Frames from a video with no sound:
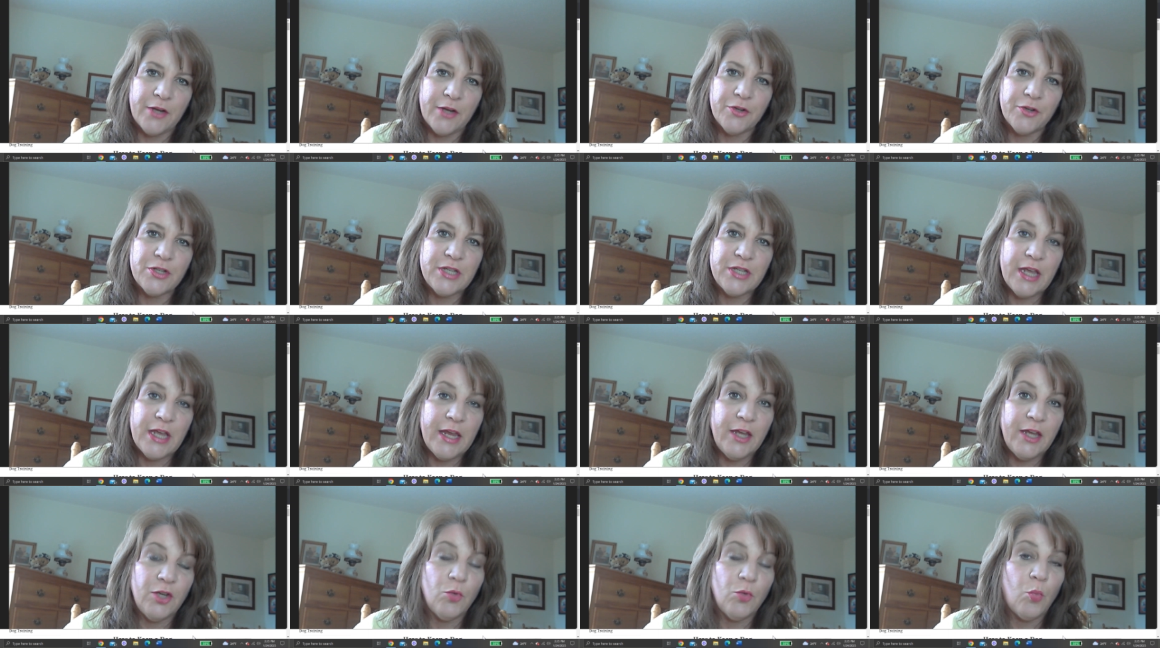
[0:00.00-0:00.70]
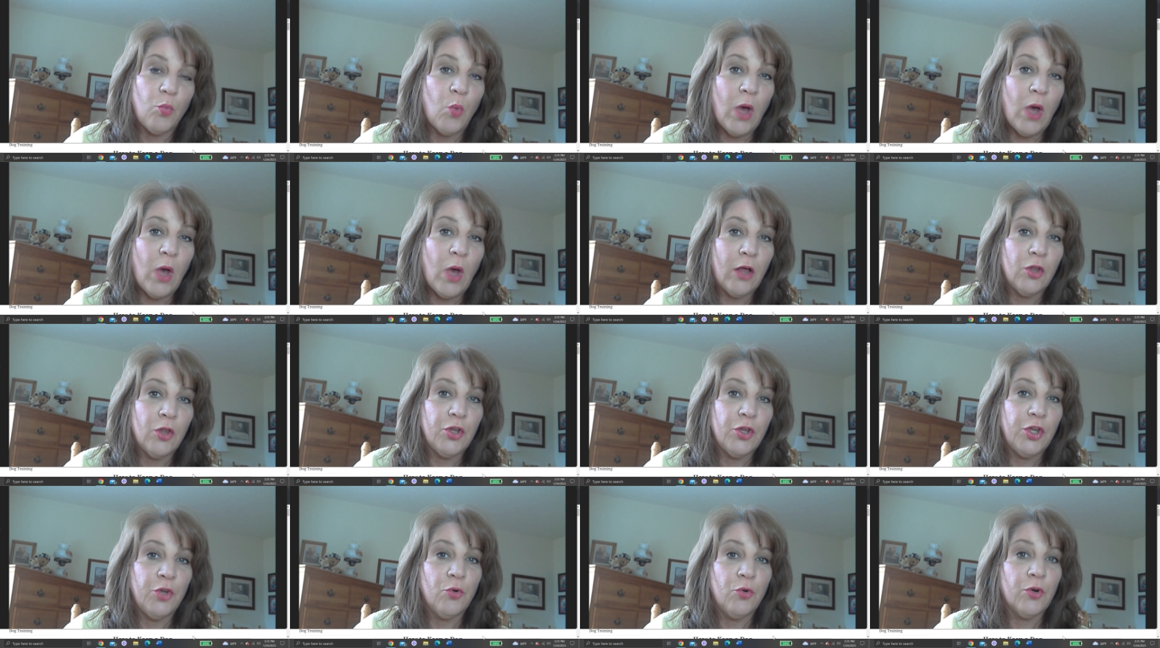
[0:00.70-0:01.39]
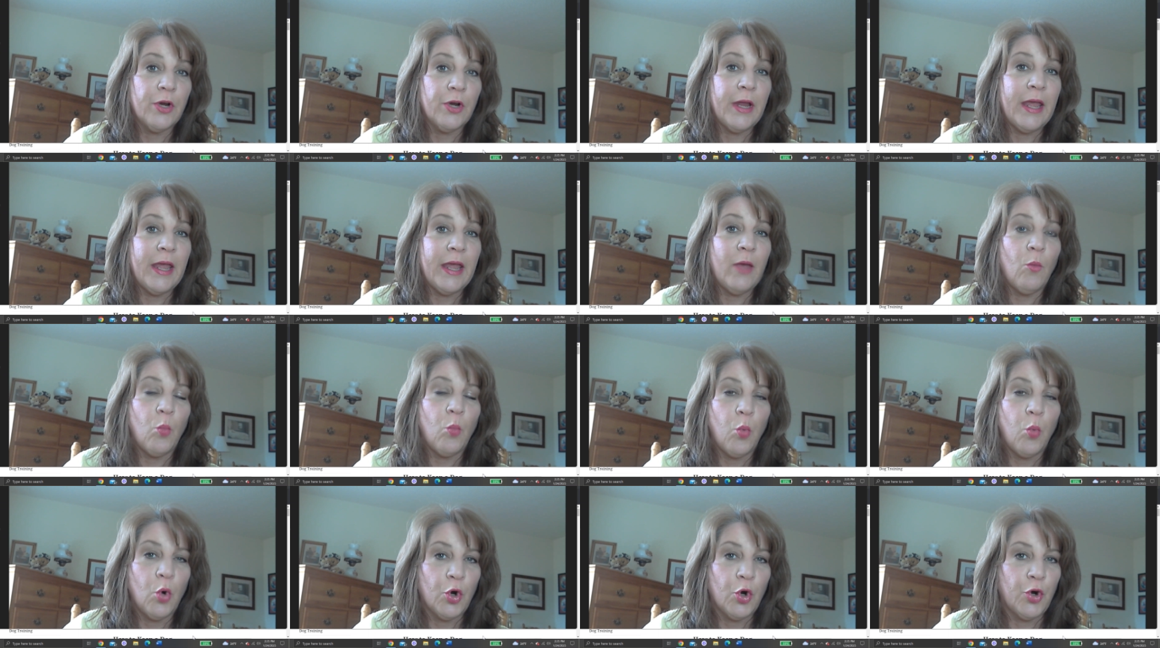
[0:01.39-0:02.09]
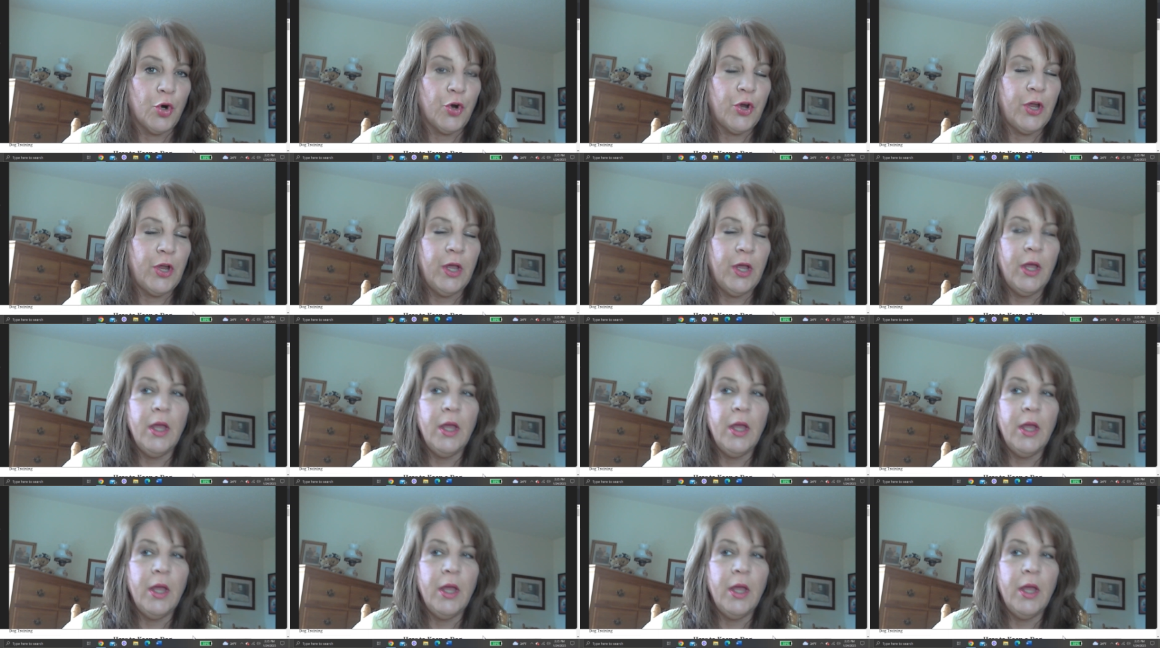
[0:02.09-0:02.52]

entertained while you're at work.